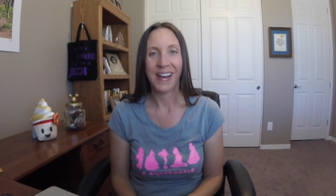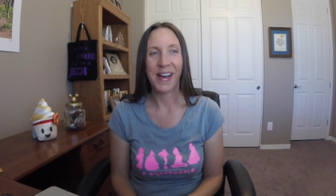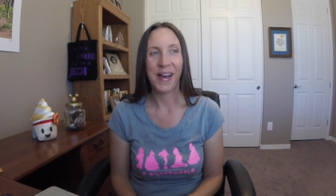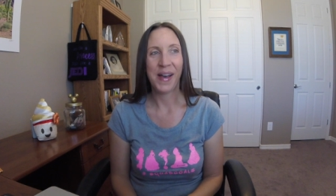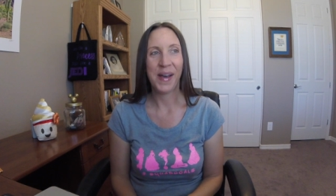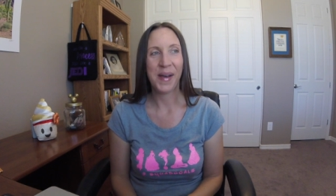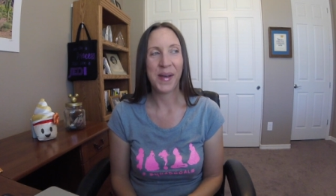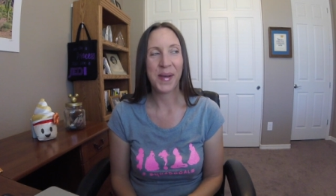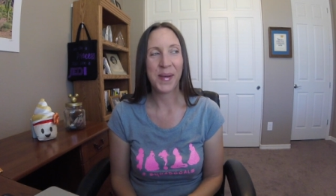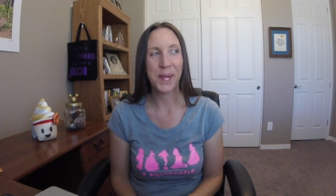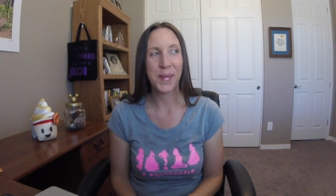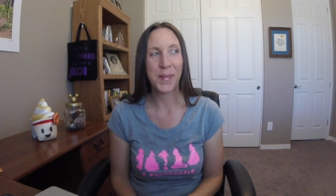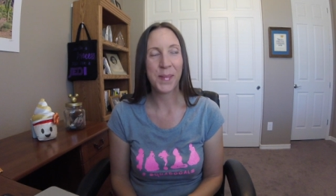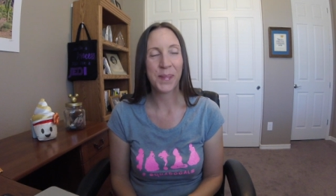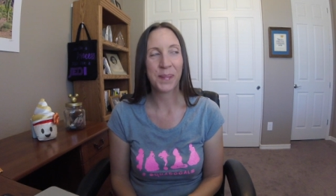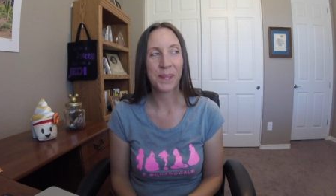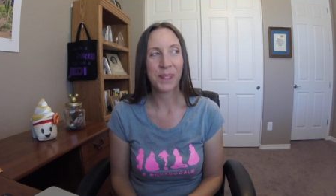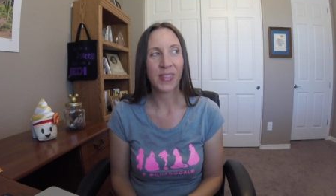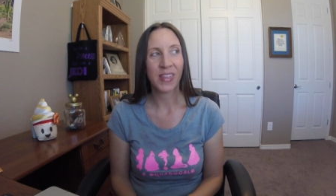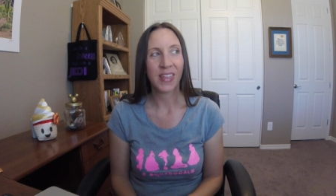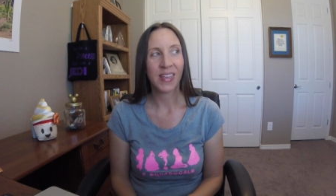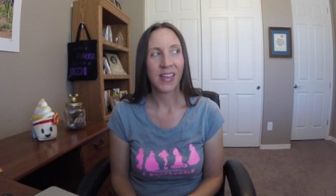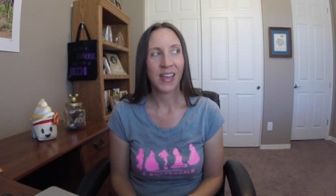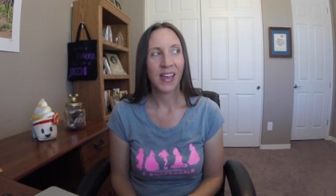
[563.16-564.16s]
Um,
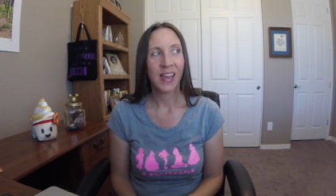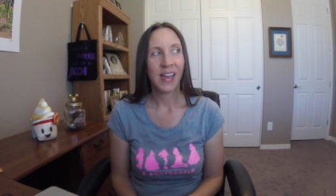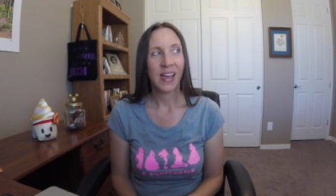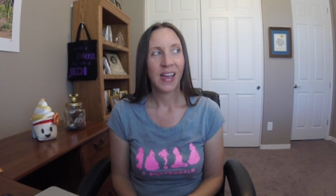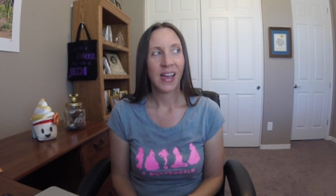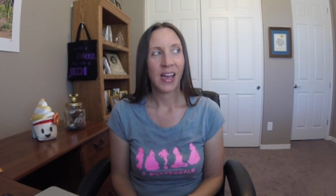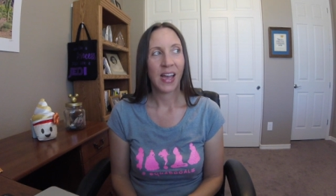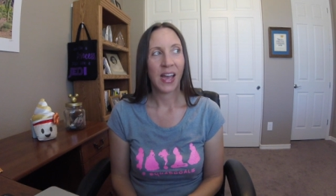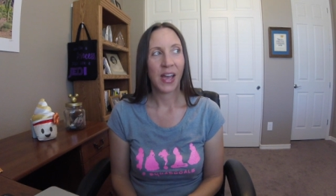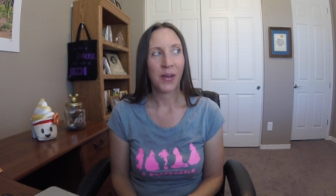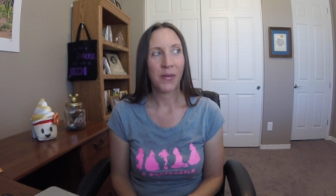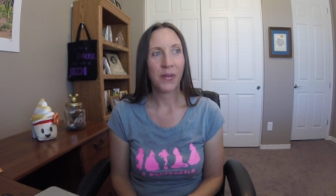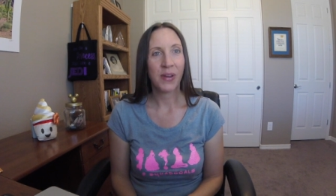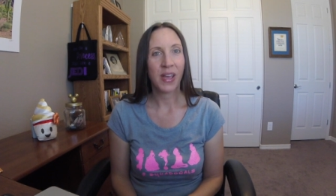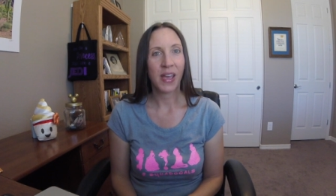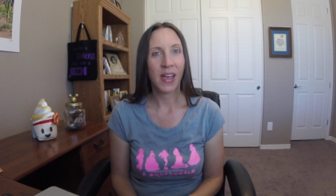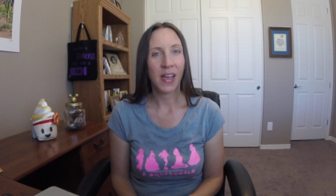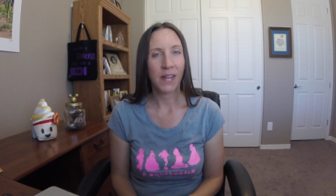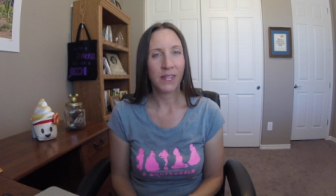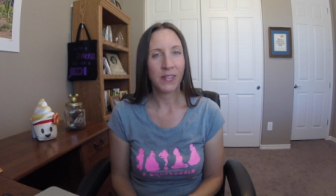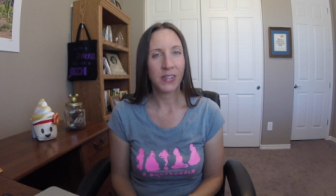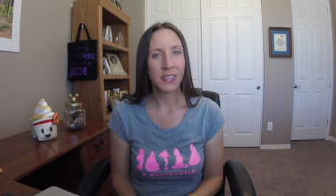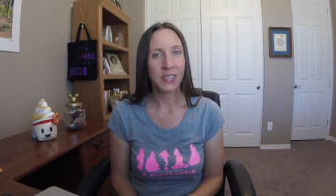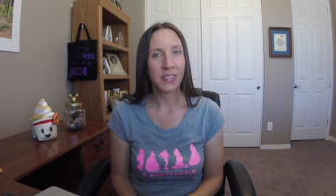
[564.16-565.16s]
I would
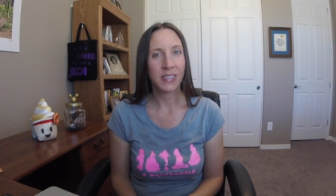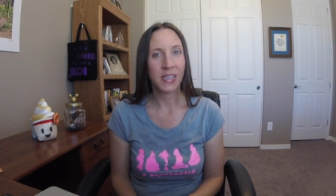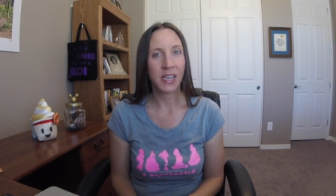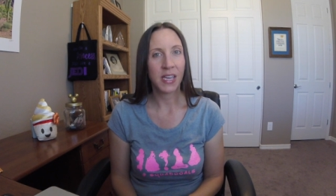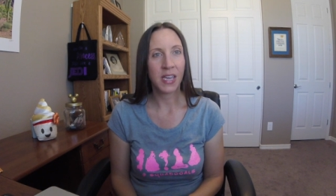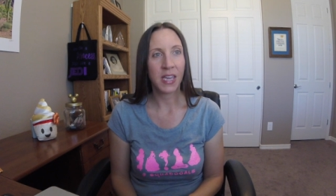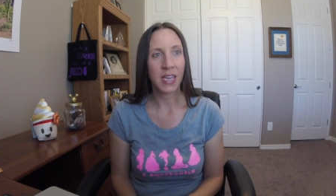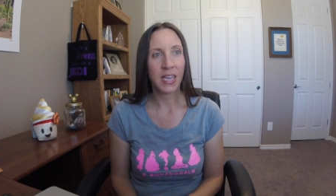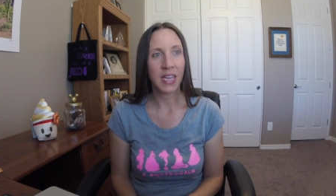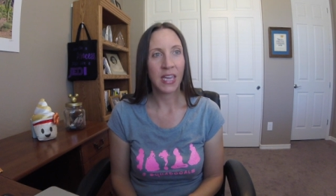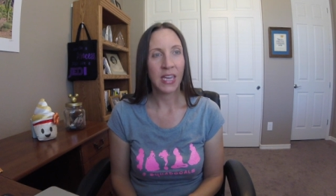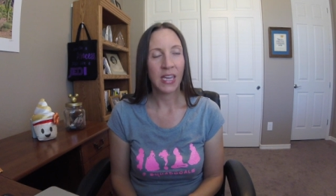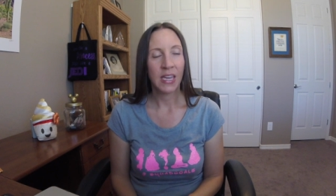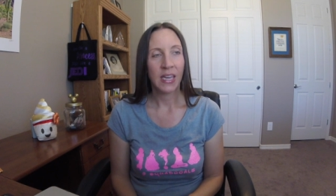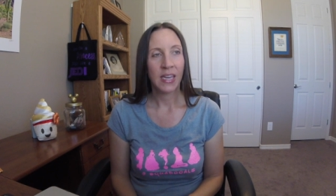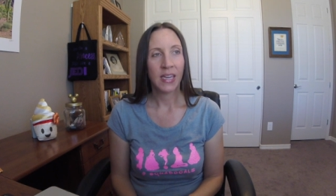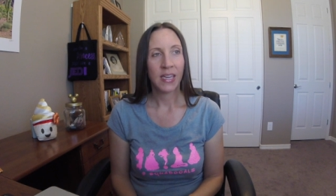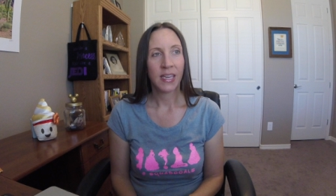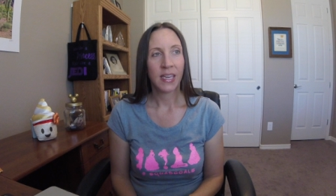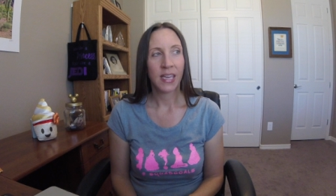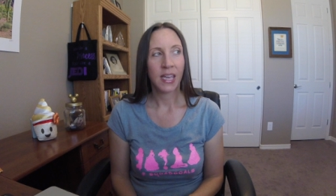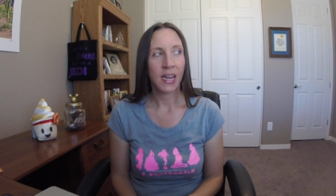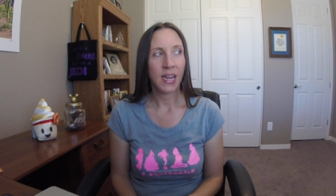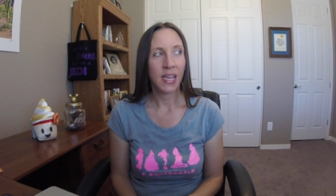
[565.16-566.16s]
have to say
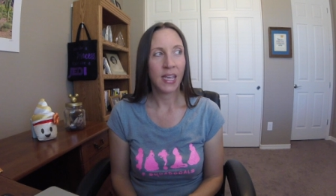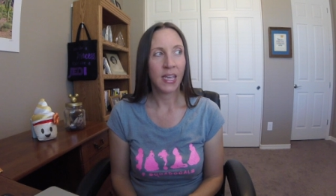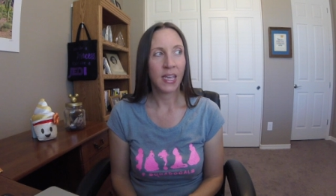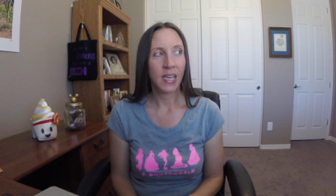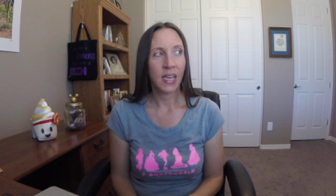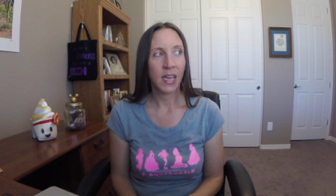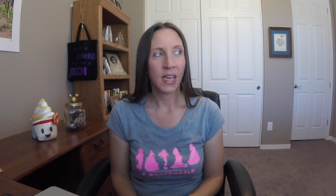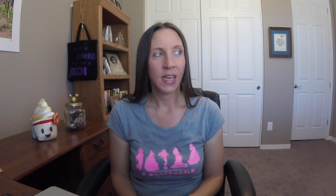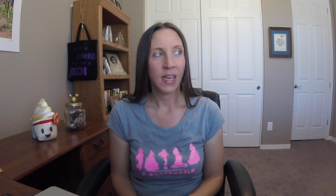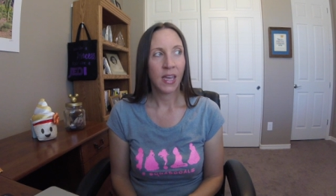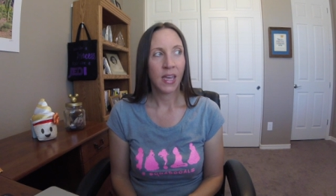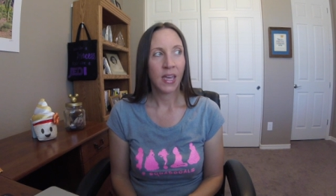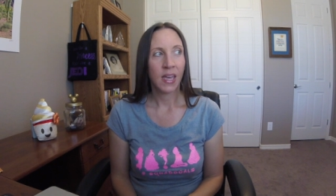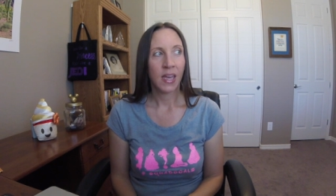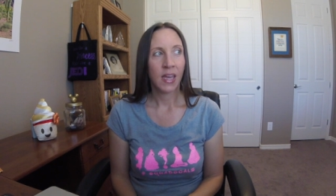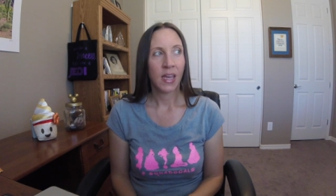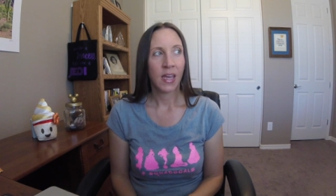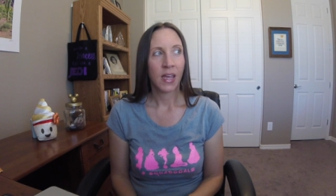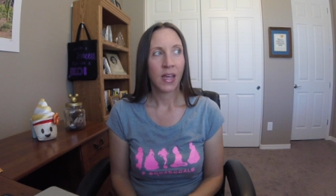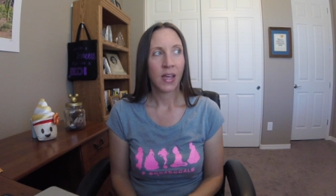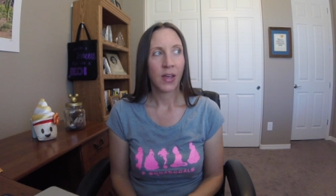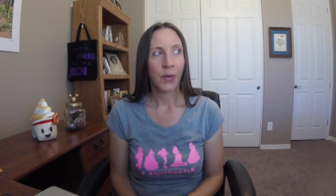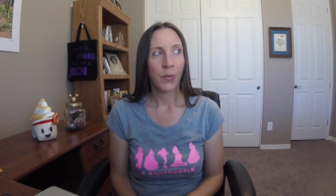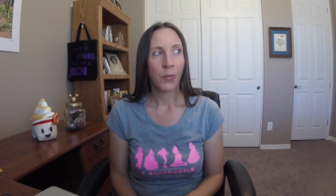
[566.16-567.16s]
getting
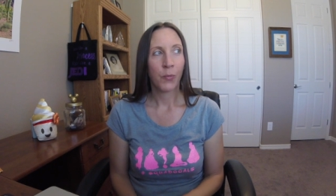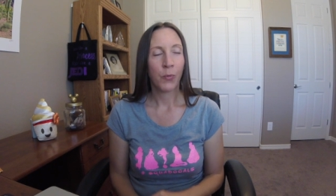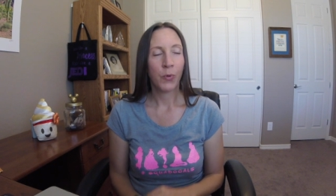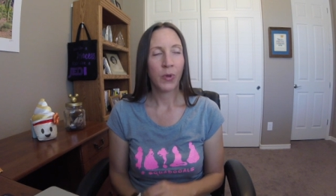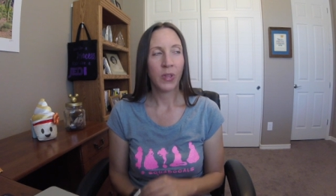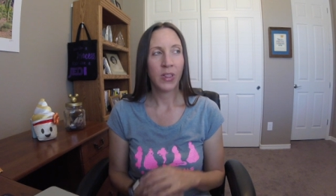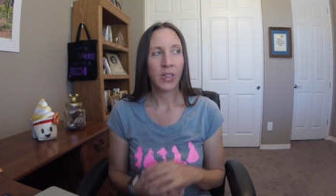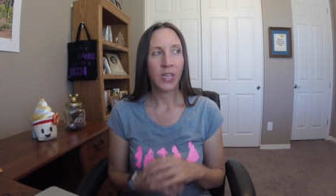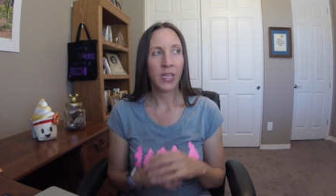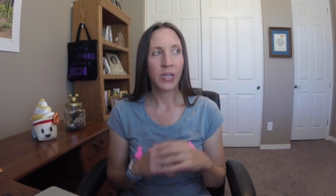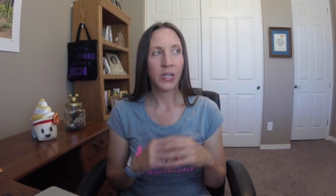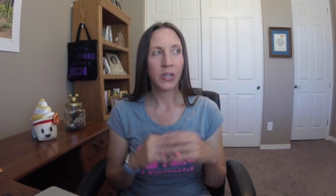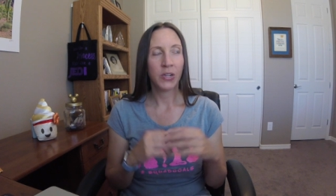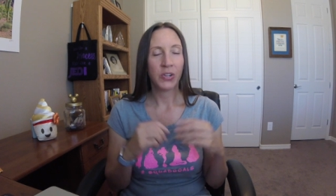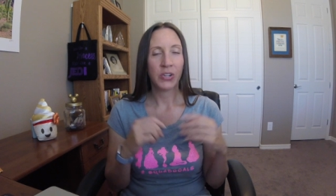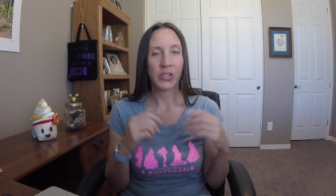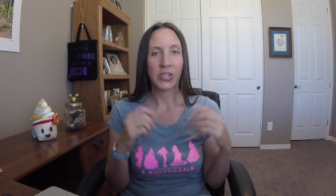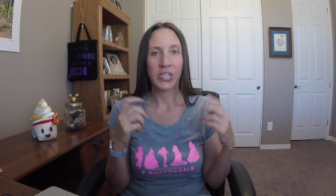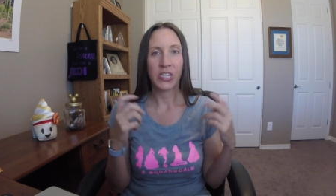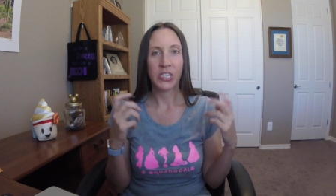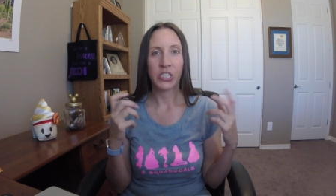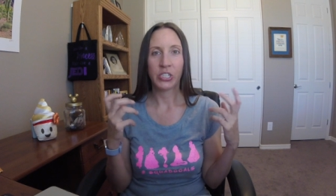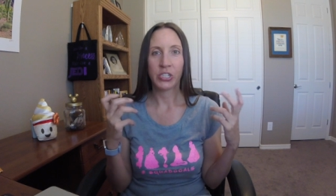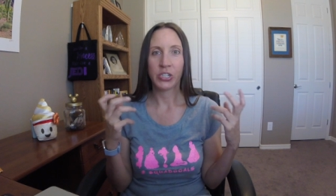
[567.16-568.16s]
woodland
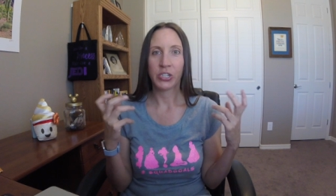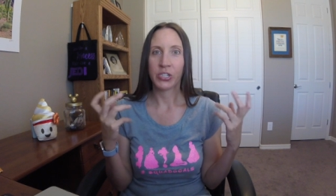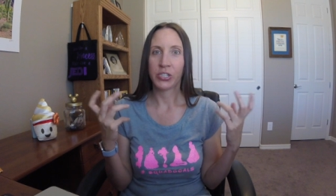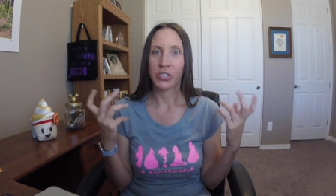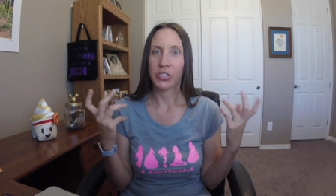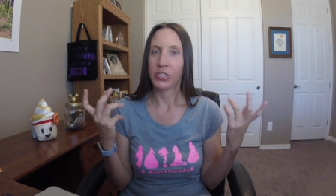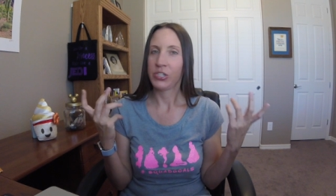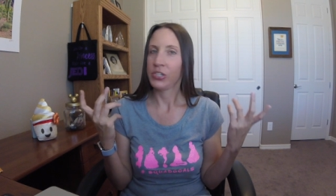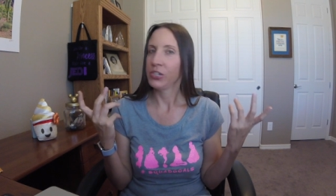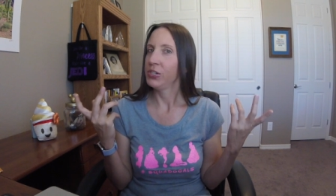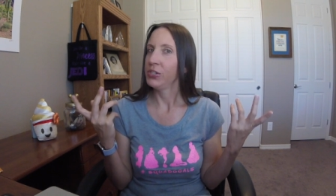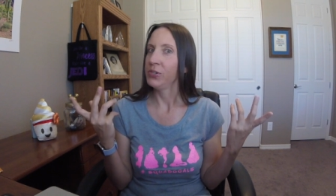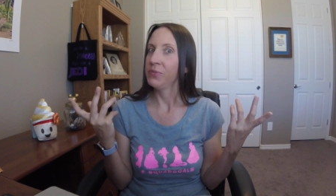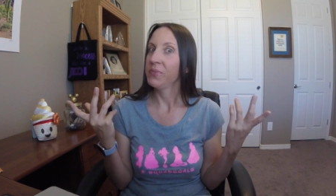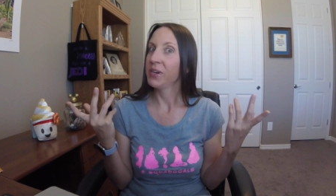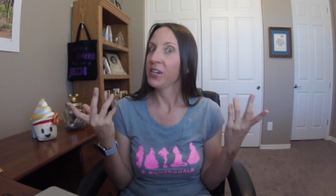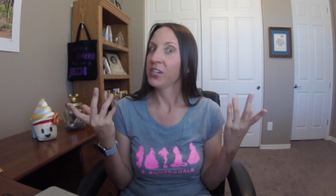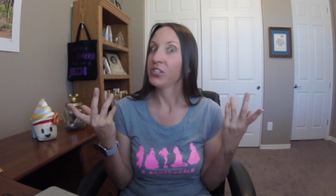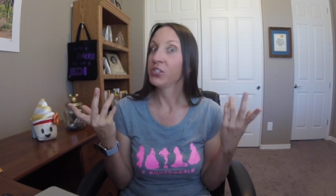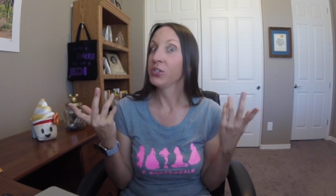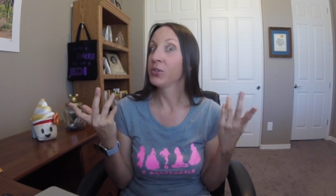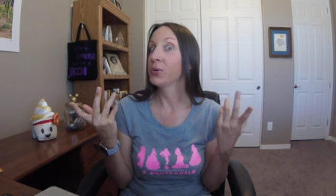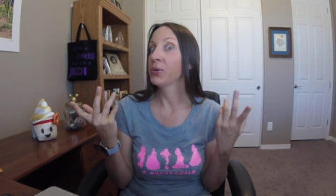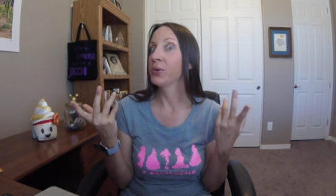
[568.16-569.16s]
creatures to do my
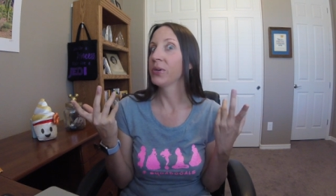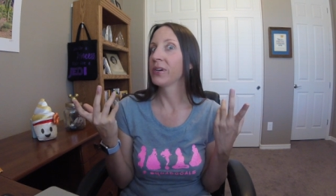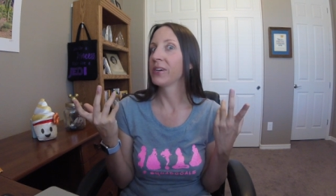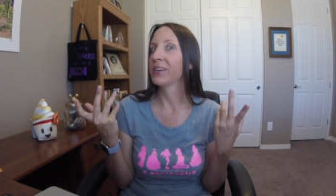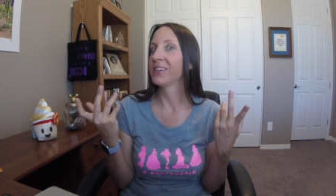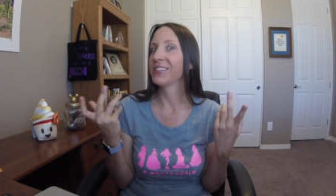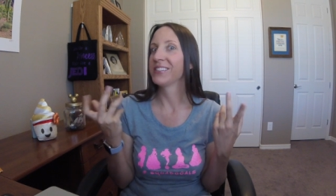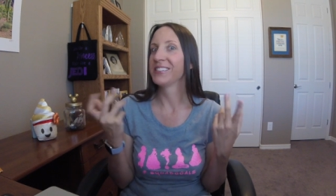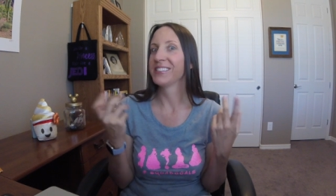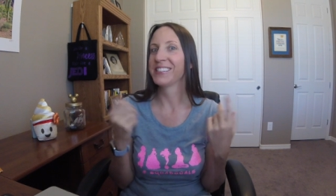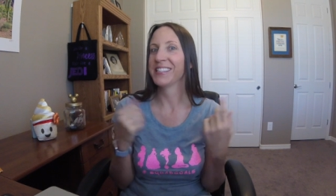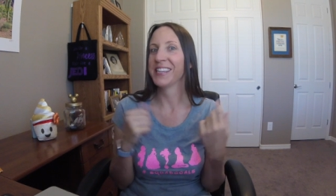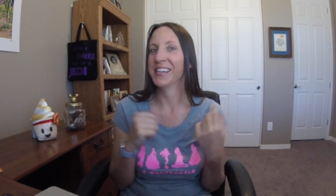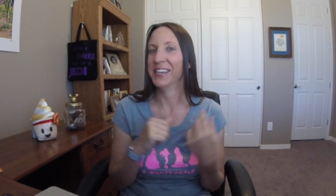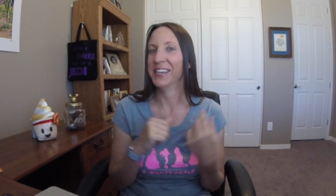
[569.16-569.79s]
chores.